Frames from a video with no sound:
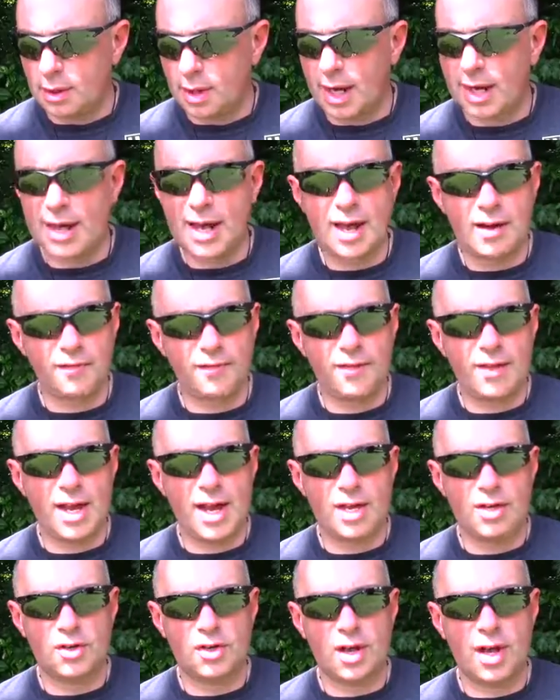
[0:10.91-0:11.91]
I got a
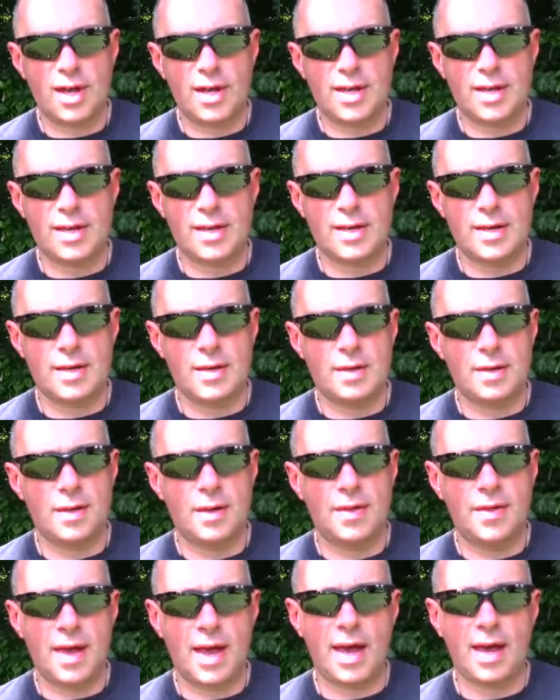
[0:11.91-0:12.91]
flashlight
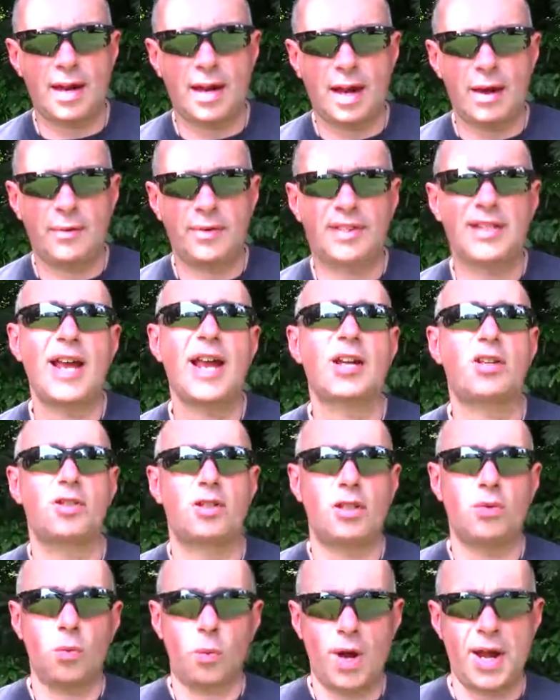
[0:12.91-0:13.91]
here that I was
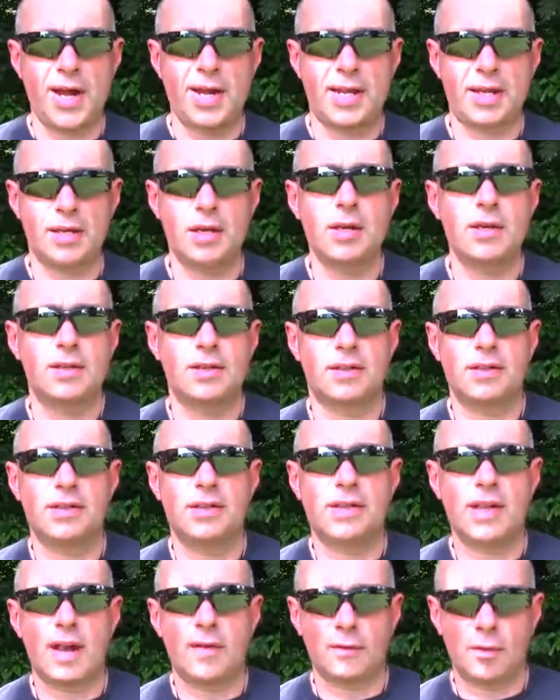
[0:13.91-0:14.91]
actually waiting
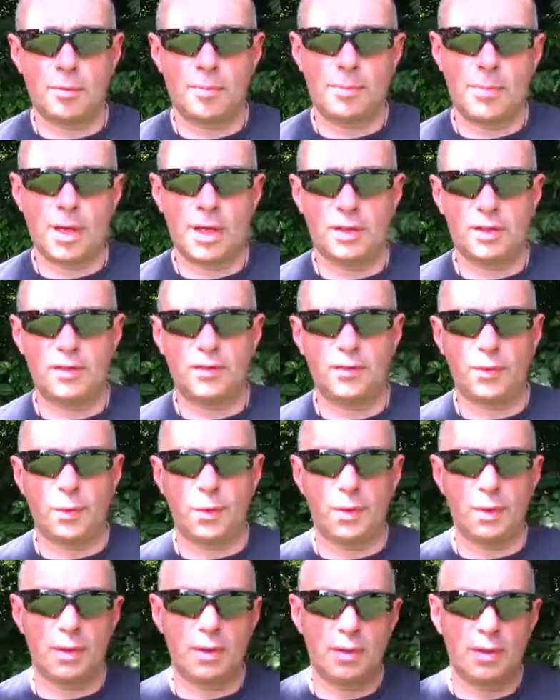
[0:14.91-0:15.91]
several months
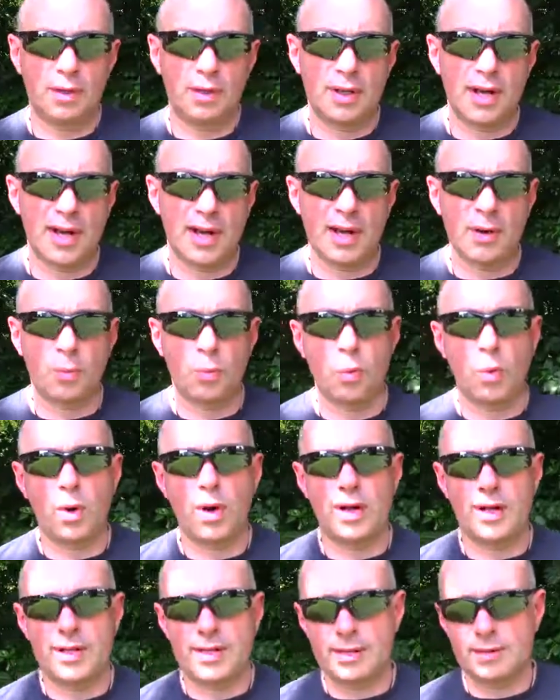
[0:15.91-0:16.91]
for.
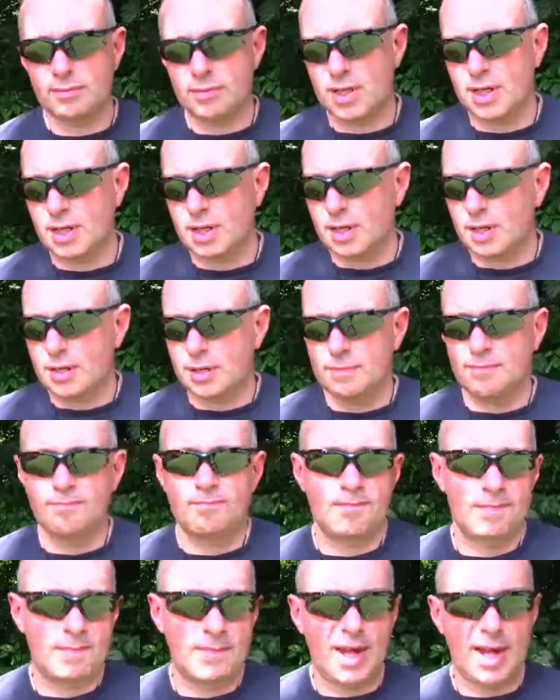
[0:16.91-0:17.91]
One
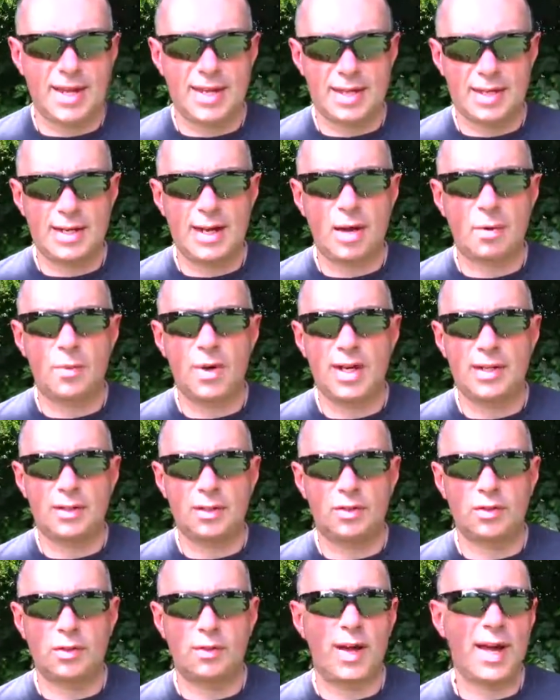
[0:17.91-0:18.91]
I cannot wait
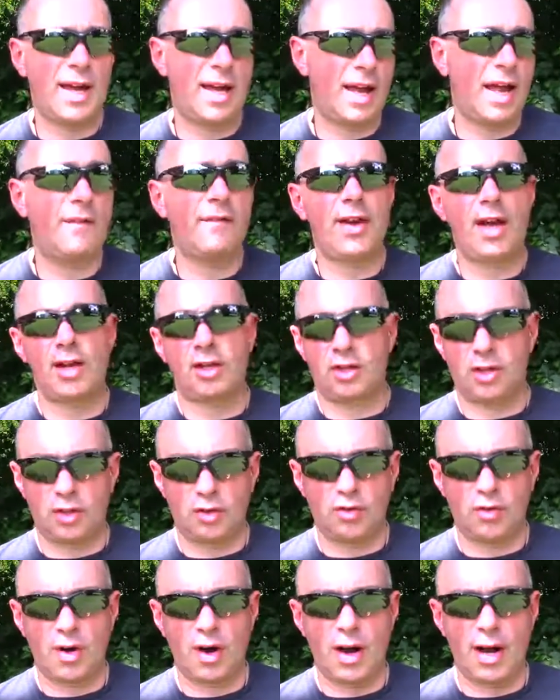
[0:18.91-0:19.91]
to try. Well, I've actually
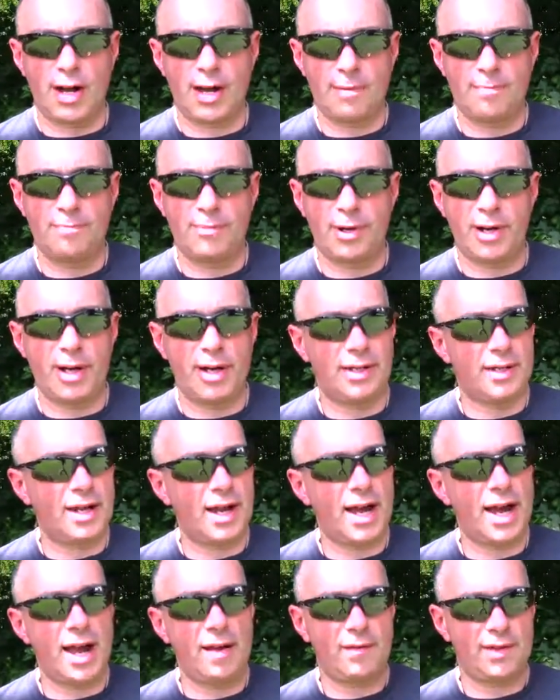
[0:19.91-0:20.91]
tried it, but
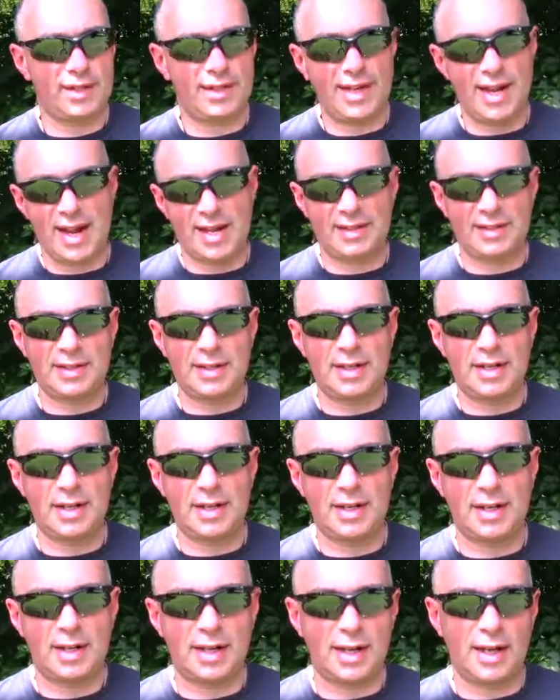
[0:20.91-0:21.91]
I haven't tested
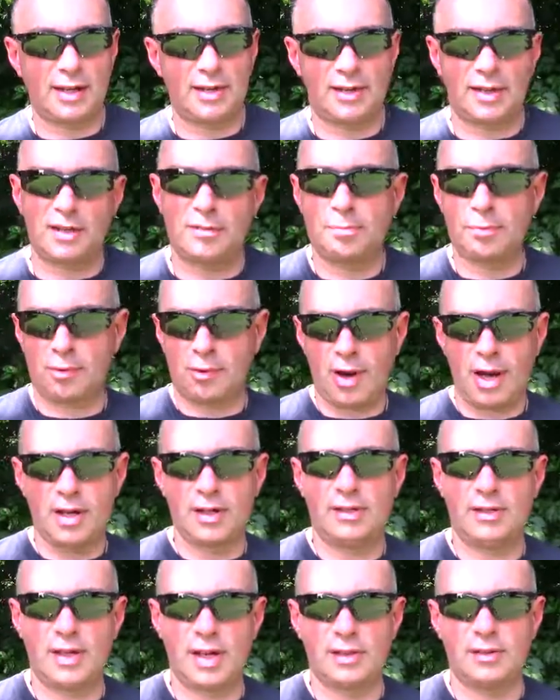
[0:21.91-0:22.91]
it against its
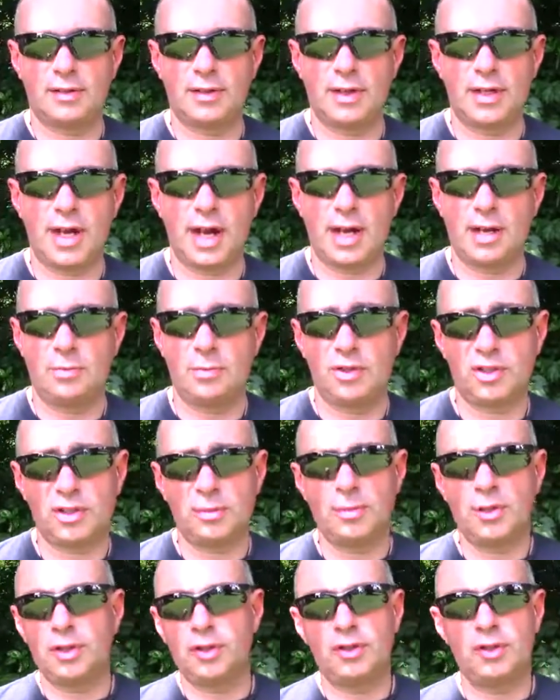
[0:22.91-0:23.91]
predecessor yet, which
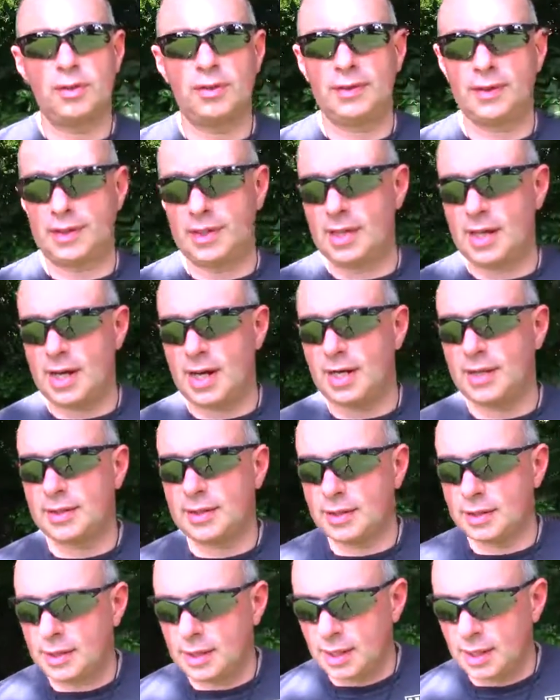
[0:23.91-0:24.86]
I'm going to do tonight.